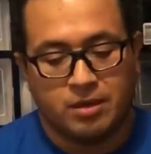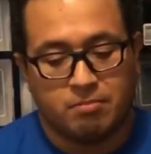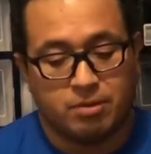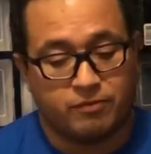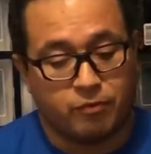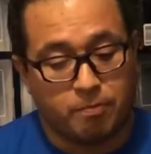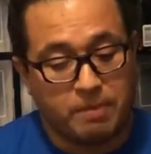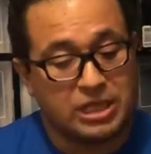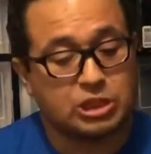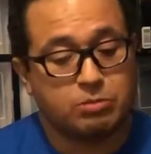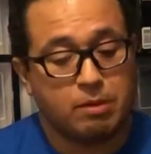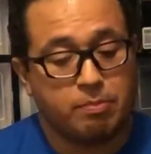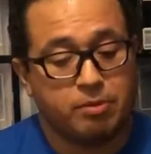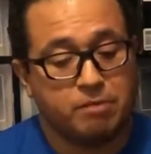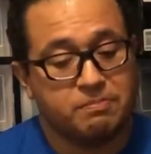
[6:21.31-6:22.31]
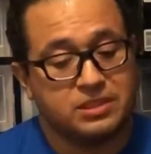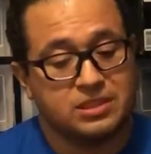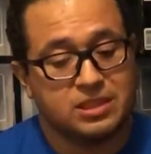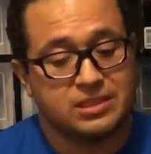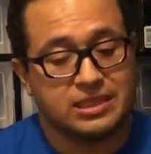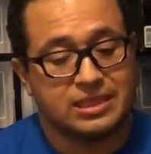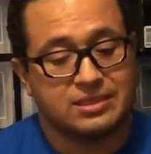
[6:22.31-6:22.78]
But for basketball
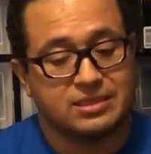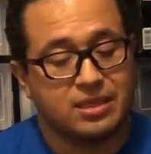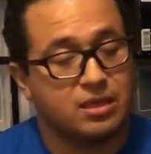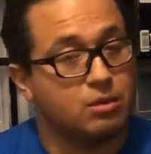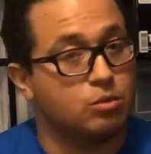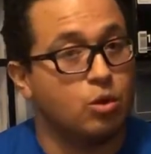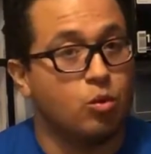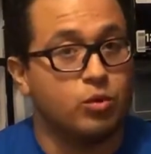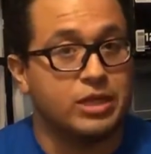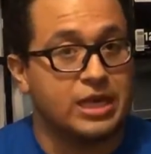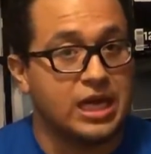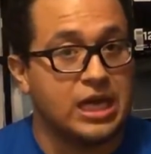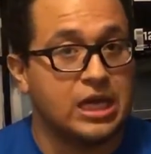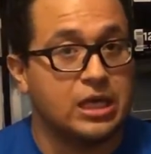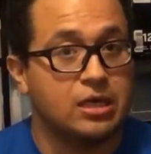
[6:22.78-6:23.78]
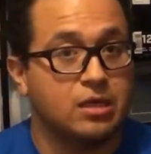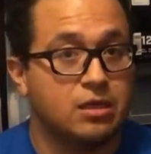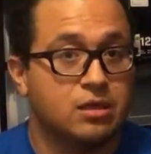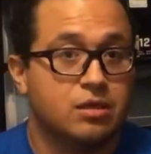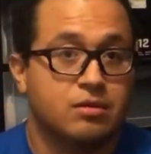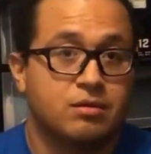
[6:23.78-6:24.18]
purposes, like I said, I'll go with an A.